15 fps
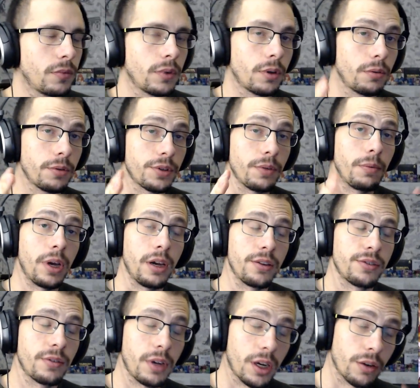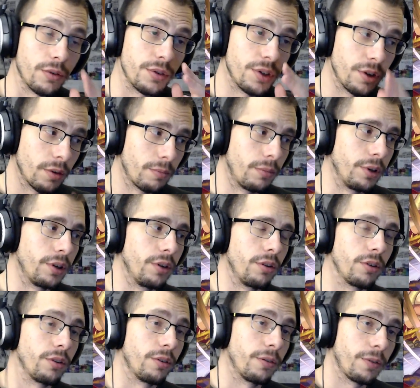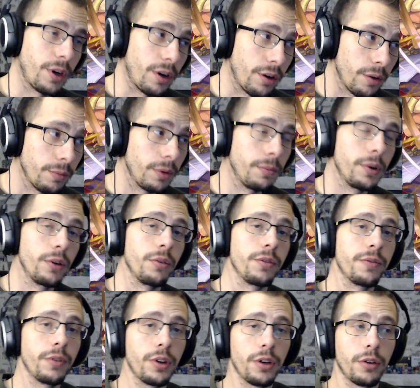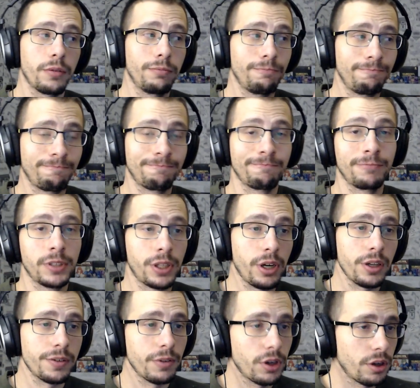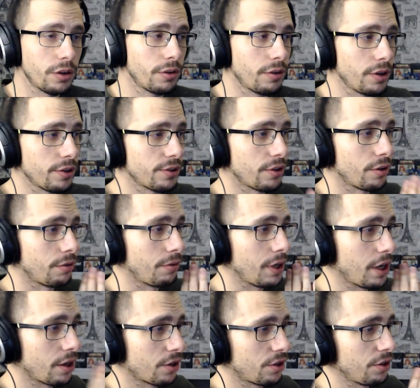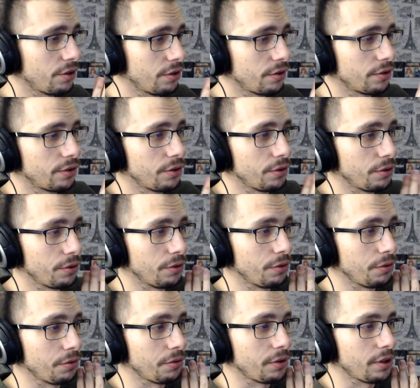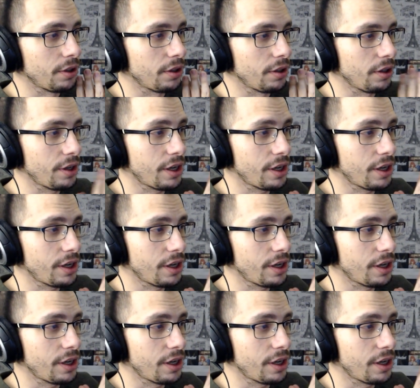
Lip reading: What's up guys, Akariss here, bringing you another Fire Emblem Heroes video. Today's video is our reaction to,